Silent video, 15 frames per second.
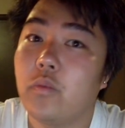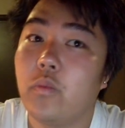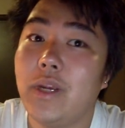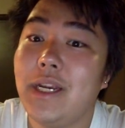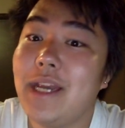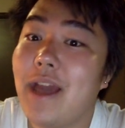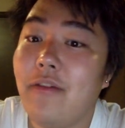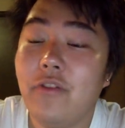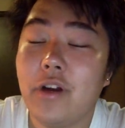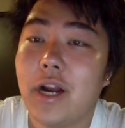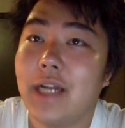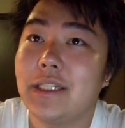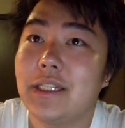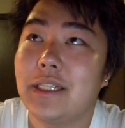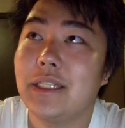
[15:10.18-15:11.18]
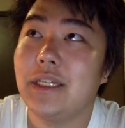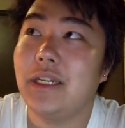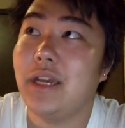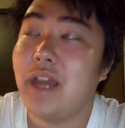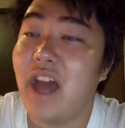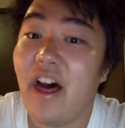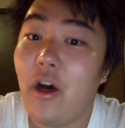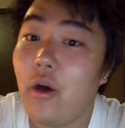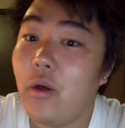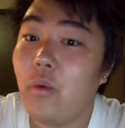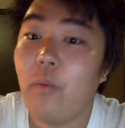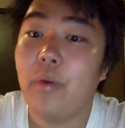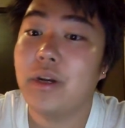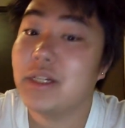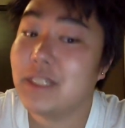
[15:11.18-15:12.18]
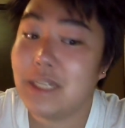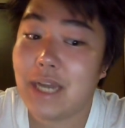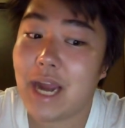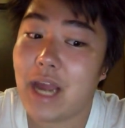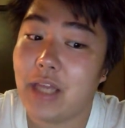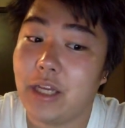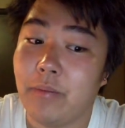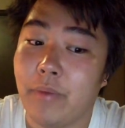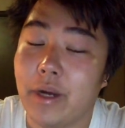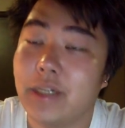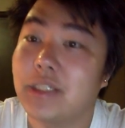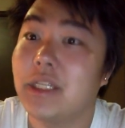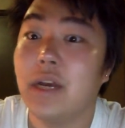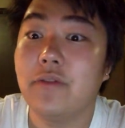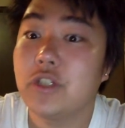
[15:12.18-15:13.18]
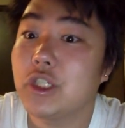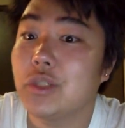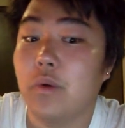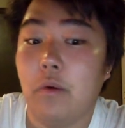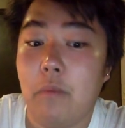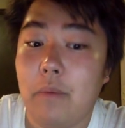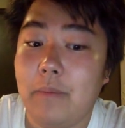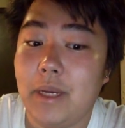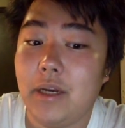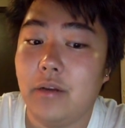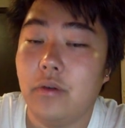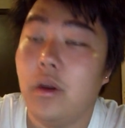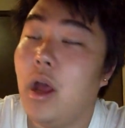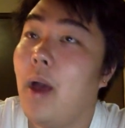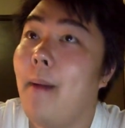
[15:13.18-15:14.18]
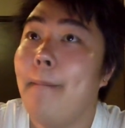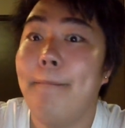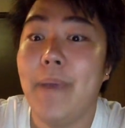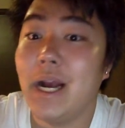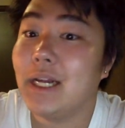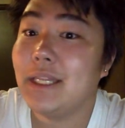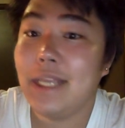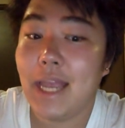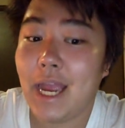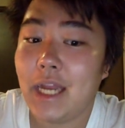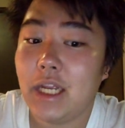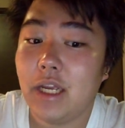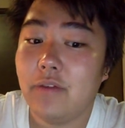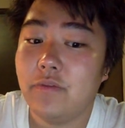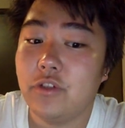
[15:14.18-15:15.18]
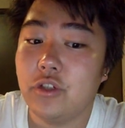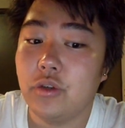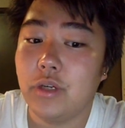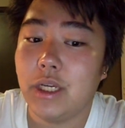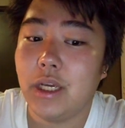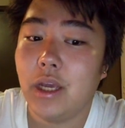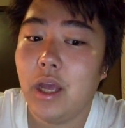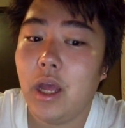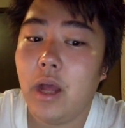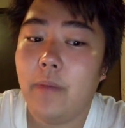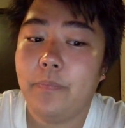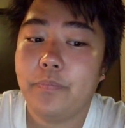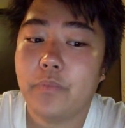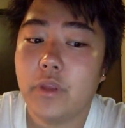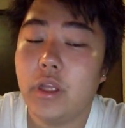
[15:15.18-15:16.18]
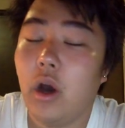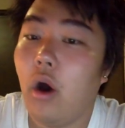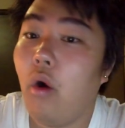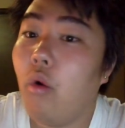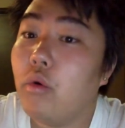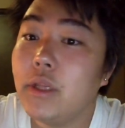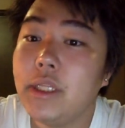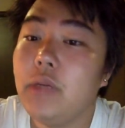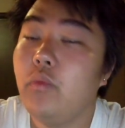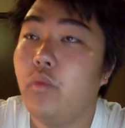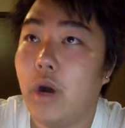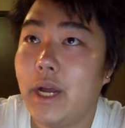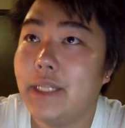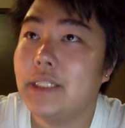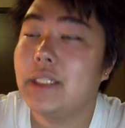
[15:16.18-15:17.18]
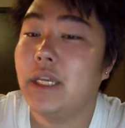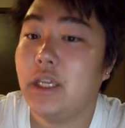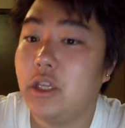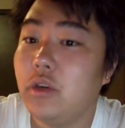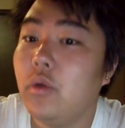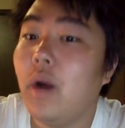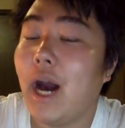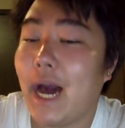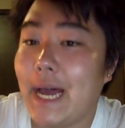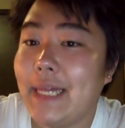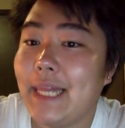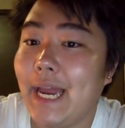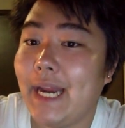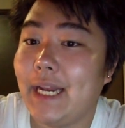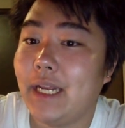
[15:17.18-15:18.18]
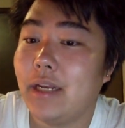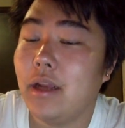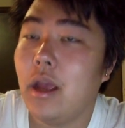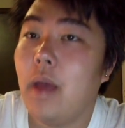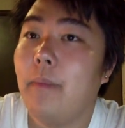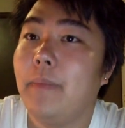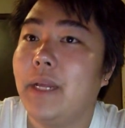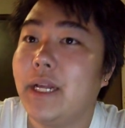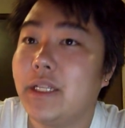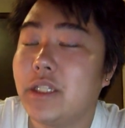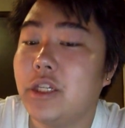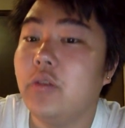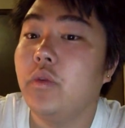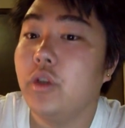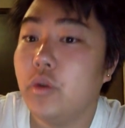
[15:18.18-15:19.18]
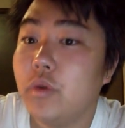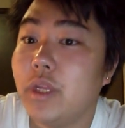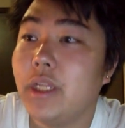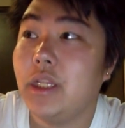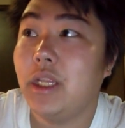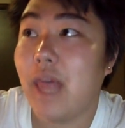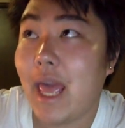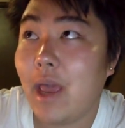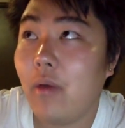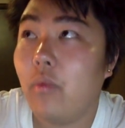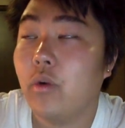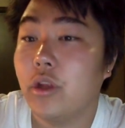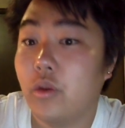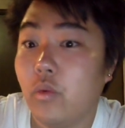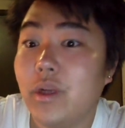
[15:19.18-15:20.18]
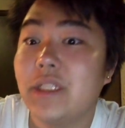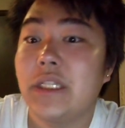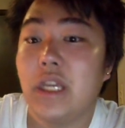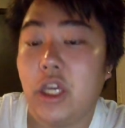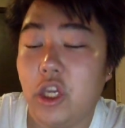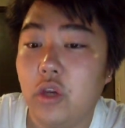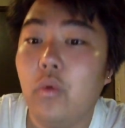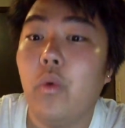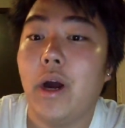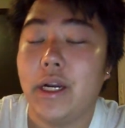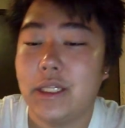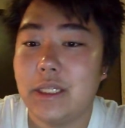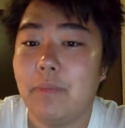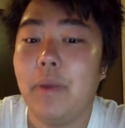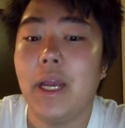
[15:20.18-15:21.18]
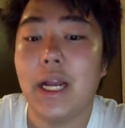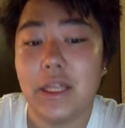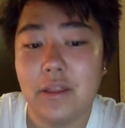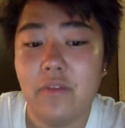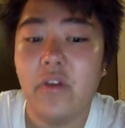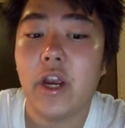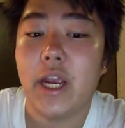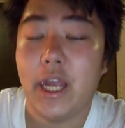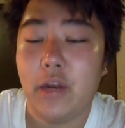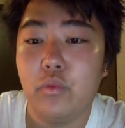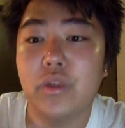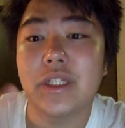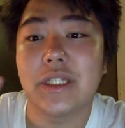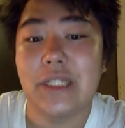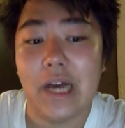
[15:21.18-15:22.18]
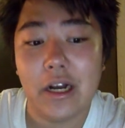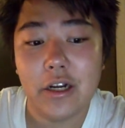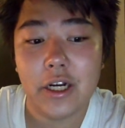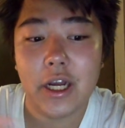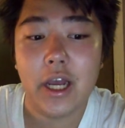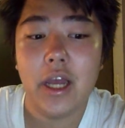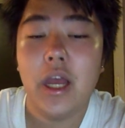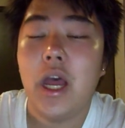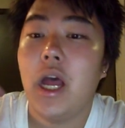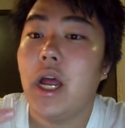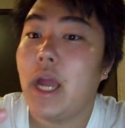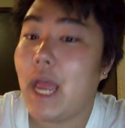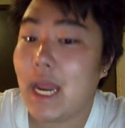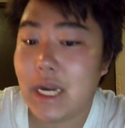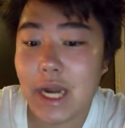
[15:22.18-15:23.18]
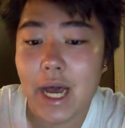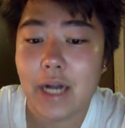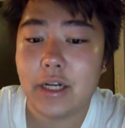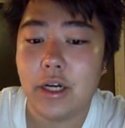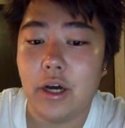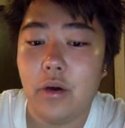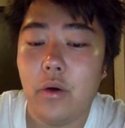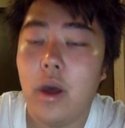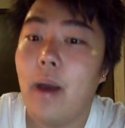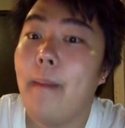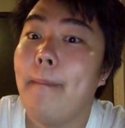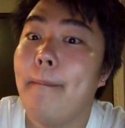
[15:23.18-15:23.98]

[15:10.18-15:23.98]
We never got to see no personality marks of Shiroma Miru, barely any of Judy. The only ones that you highlighted because you knew that they were the ones that you wanted to pick at the very end was Sakura and Nako